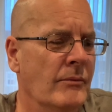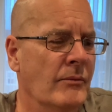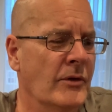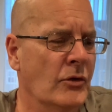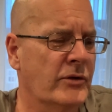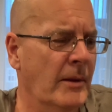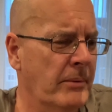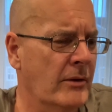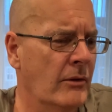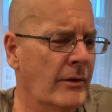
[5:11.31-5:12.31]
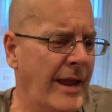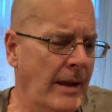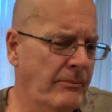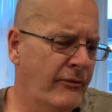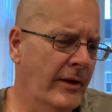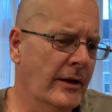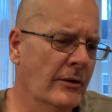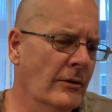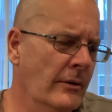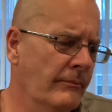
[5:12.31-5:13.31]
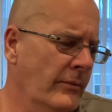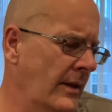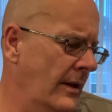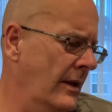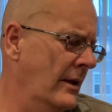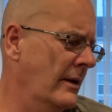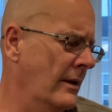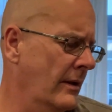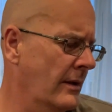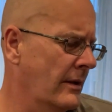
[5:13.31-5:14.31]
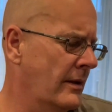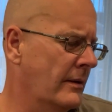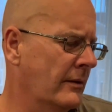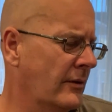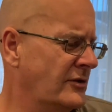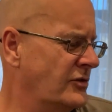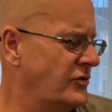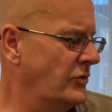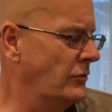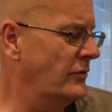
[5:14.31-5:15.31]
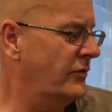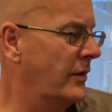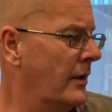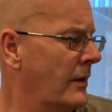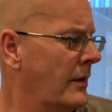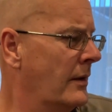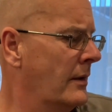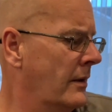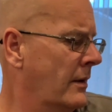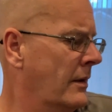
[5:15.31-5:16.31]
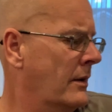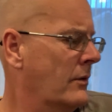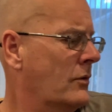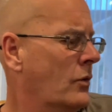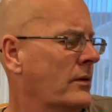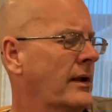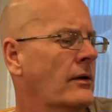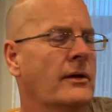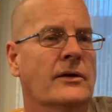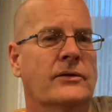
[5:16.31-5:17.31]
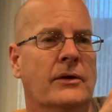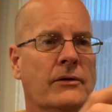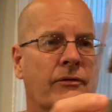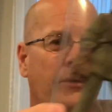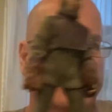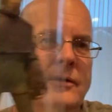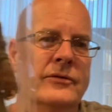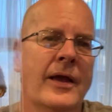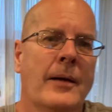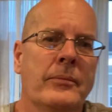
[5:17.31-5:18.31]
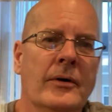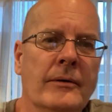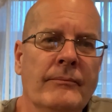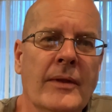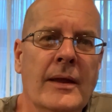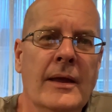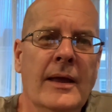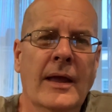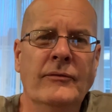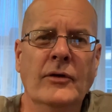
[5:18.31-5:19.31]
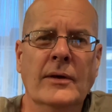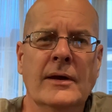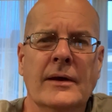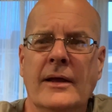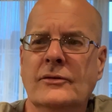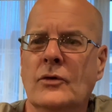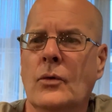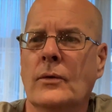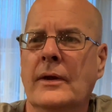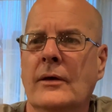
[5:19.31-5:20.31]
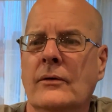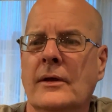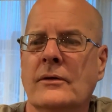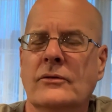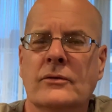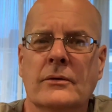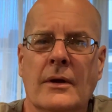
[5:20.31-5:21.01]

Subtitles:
Your typical ape figure, and let's just use Cornelius here for an example. If you get a nice Cornelius,